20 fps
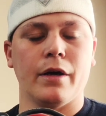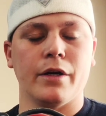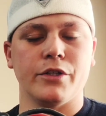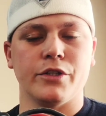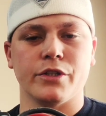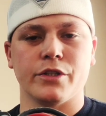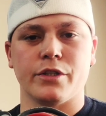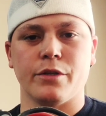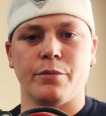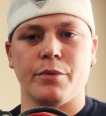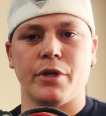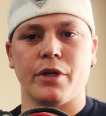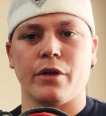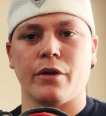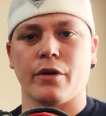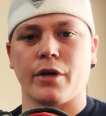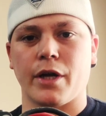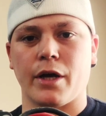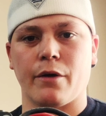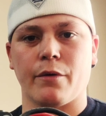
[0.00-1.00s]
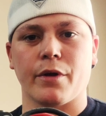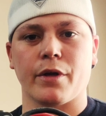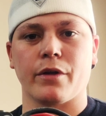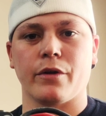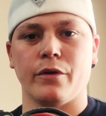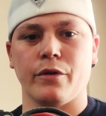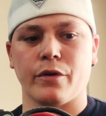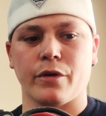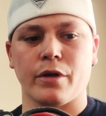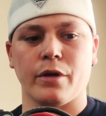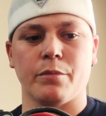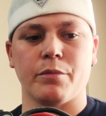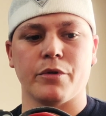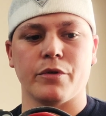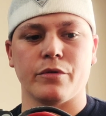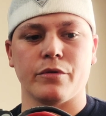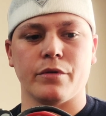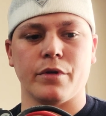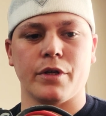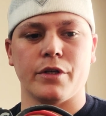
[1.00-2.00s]
just depending on how I can hook up
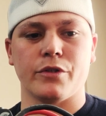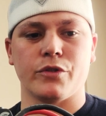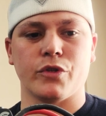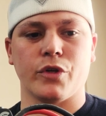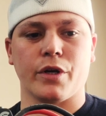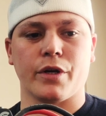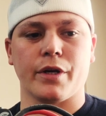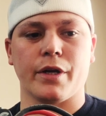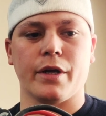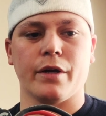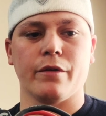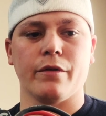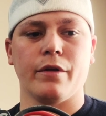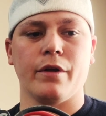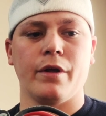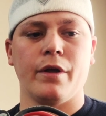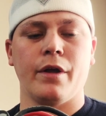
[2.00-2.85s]
and truck down.